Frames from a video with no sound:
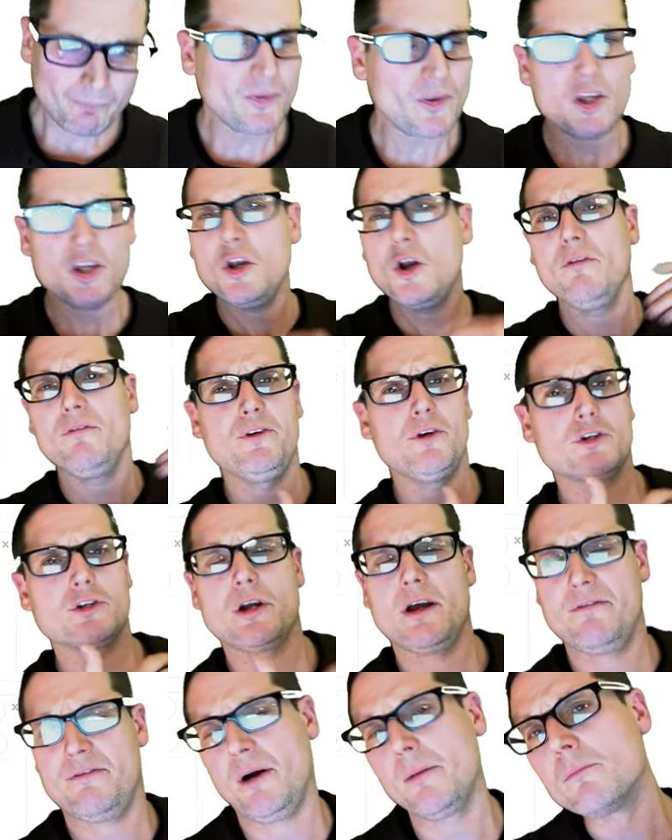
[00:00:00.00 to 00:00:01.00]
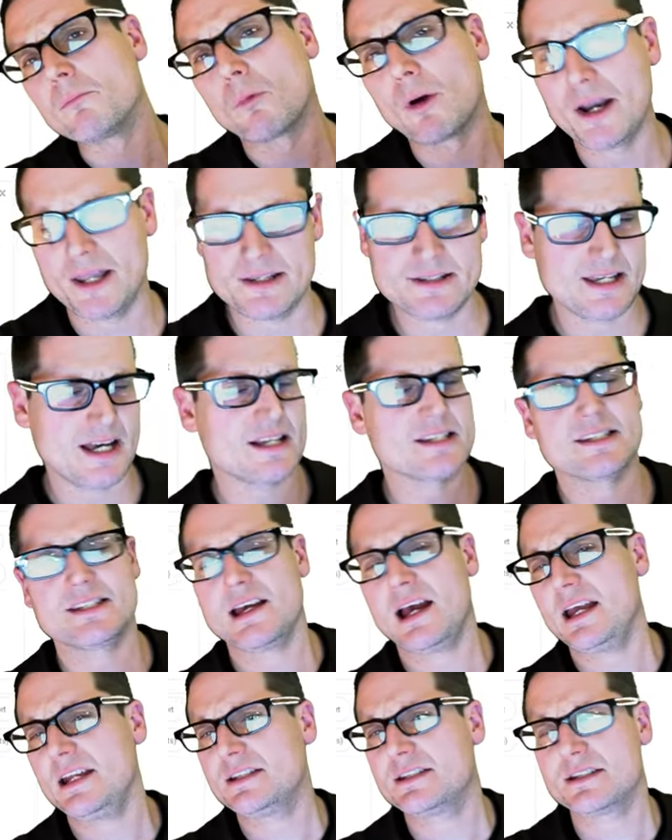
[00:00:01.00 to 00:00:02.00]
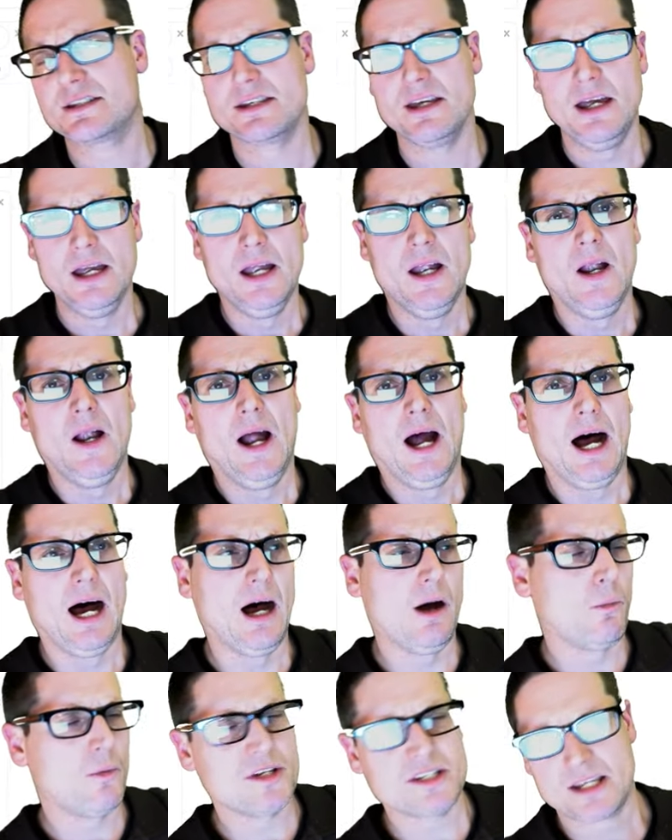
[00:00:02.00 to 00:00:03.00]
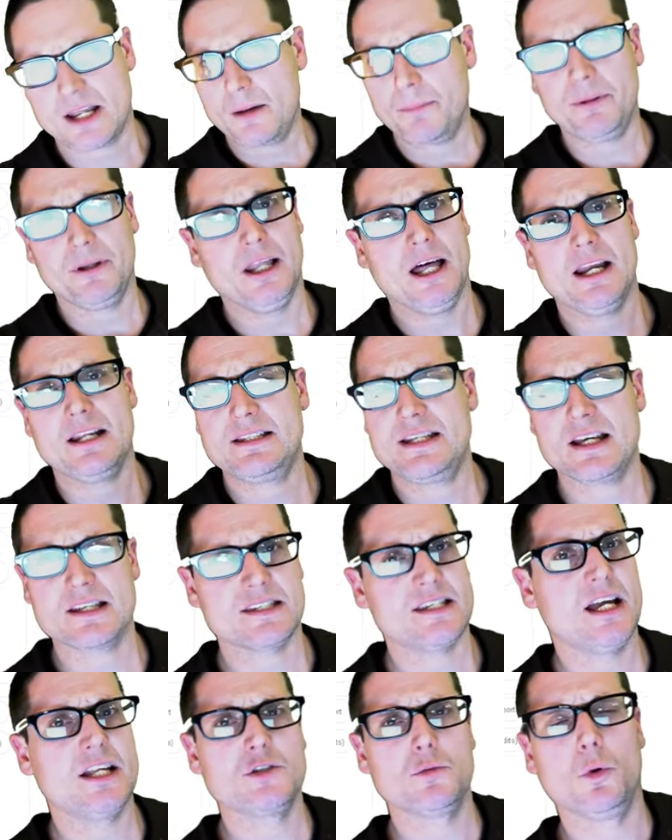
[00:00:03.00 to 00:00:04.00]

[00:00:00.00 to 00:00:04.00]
You know, if I'm running test sites, we set up a lot of test sites.